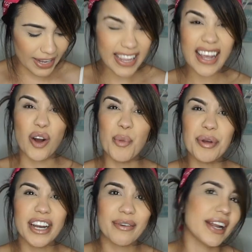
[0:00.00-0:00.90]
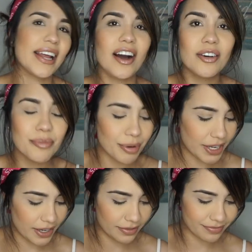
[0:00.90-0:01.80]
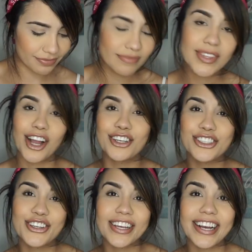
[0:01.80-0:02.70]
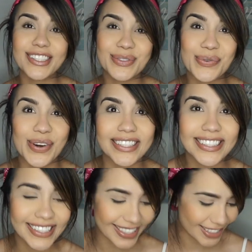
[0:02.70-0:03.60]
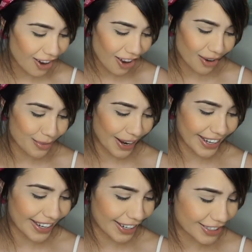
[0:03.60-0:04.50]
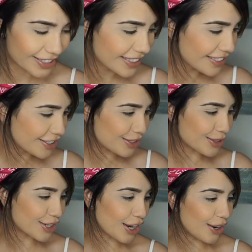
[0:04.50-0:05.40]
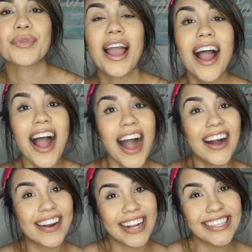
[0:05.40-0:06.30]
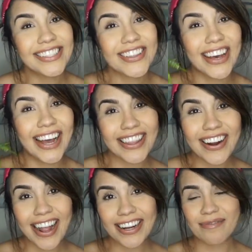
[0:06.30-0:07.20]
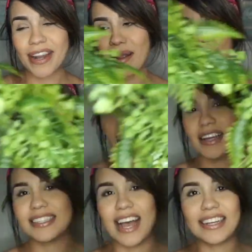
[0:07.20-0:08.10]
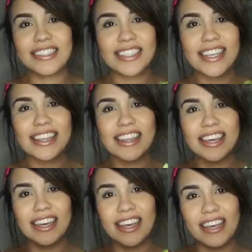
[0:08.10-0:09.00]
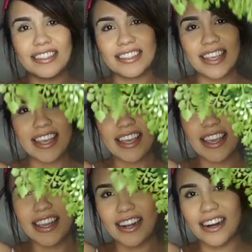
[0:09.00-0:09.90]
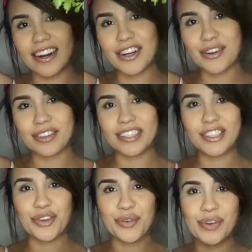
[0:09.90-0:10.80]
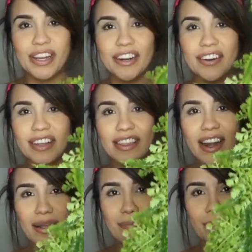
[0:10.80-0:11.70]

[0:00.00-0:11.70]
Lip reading: I can't open it right now, but I'll show you guys once it's all ready to go. All right, guys, so the other item that I bought is actually this here, this greenery that I